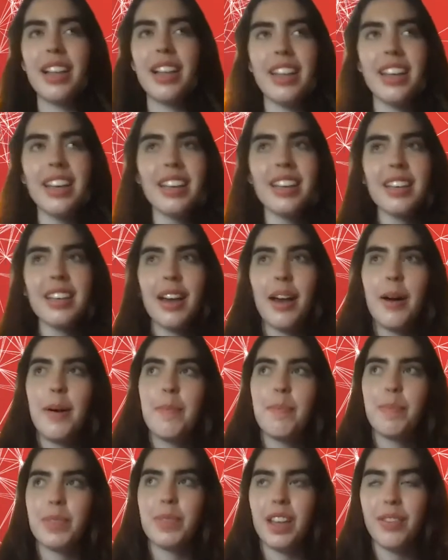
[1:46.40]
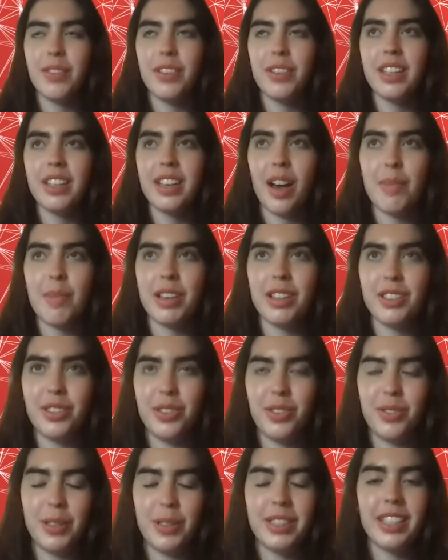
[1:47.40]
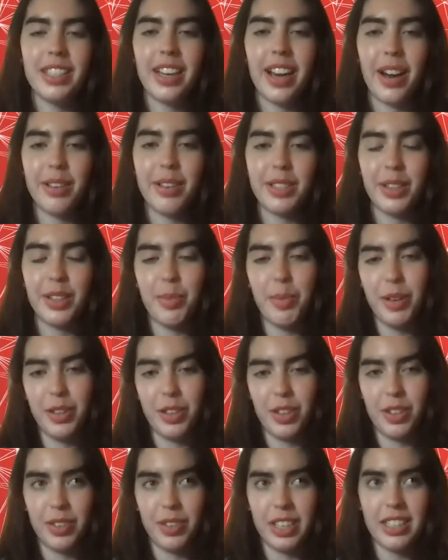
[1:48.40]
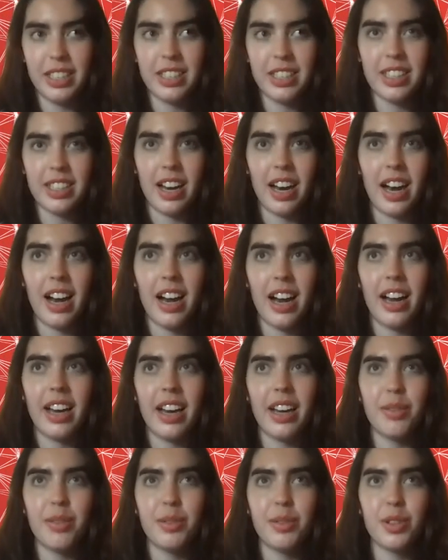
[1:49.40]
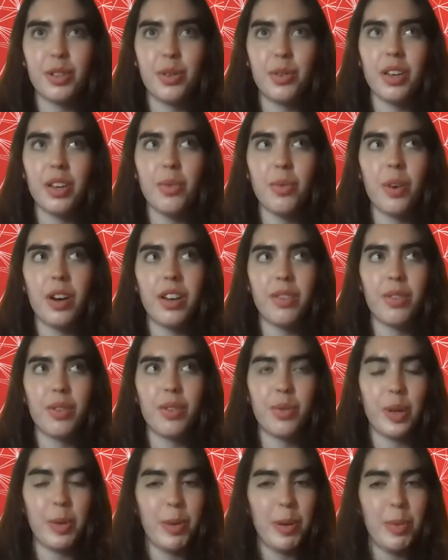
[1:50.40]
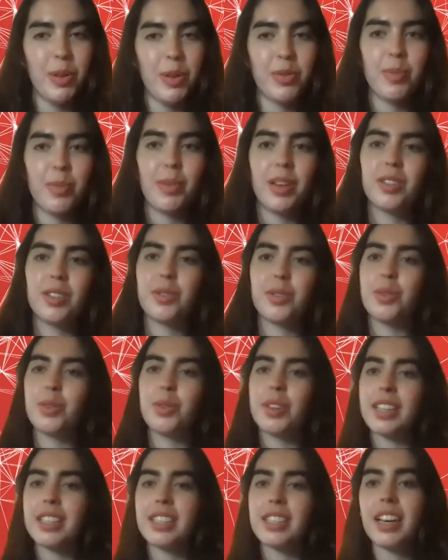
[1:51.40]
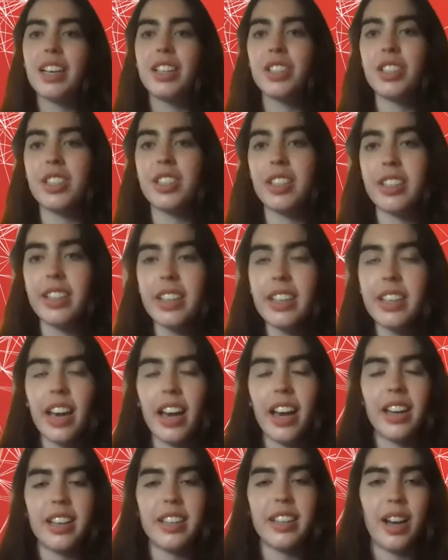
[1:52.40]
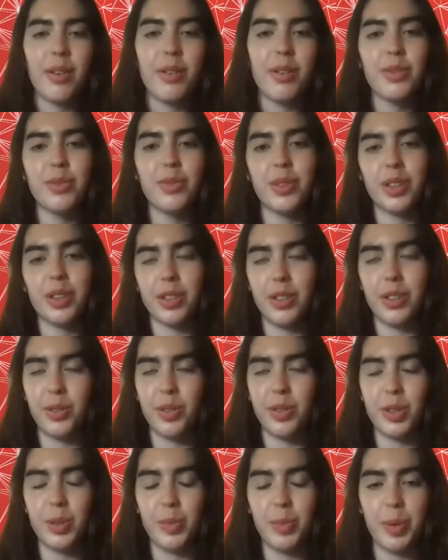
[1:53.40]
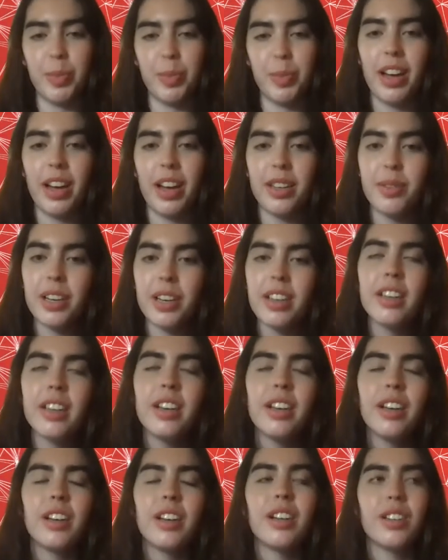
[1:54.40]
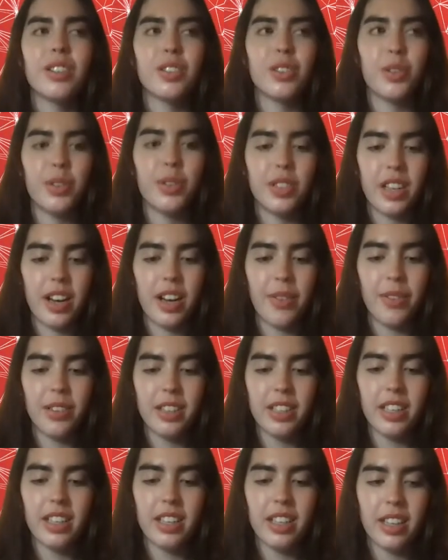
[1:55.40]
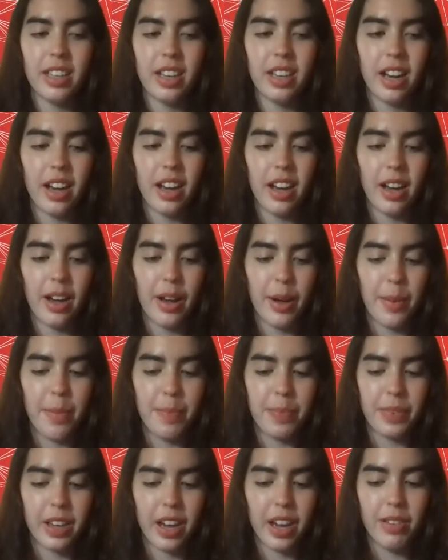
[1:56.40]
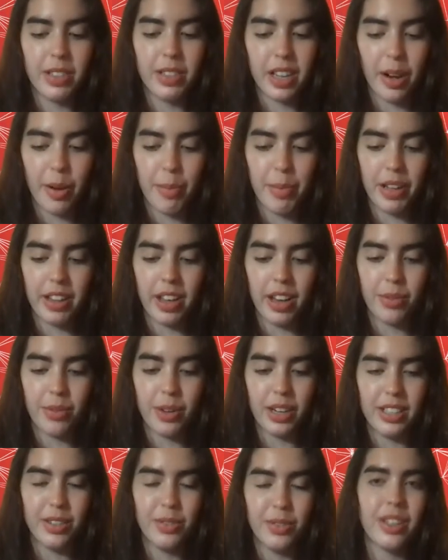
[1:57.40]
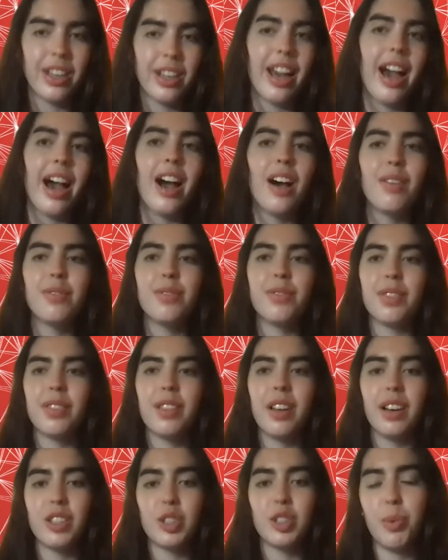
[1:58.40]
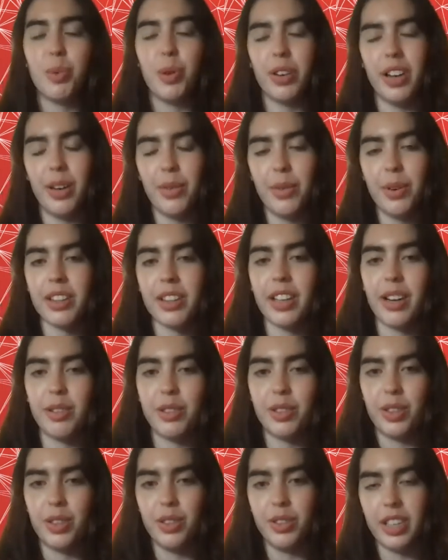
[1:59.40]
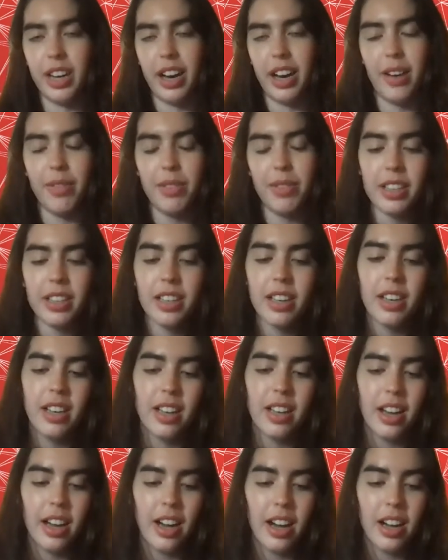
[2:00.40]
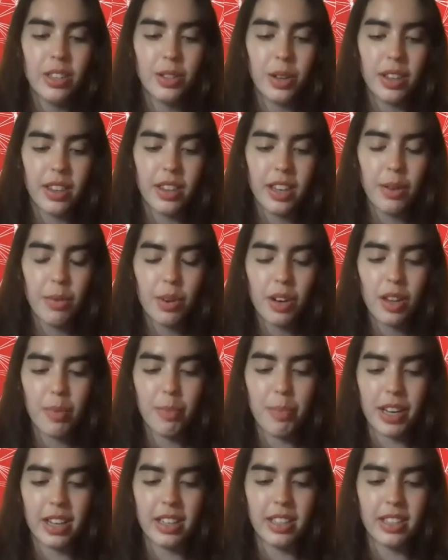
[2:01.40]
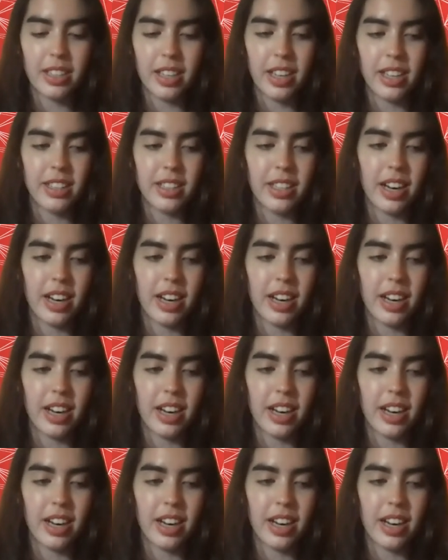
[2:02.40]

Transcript: I think definitely coming into UVC, I was a little bit nervous. I was only one of three people from my school going into engineering, and I wasn't really close with those people anyway. So it was definitely kind of a time in my life where I didn't really have a support network that I was so used to having. And so I think one of the biggest things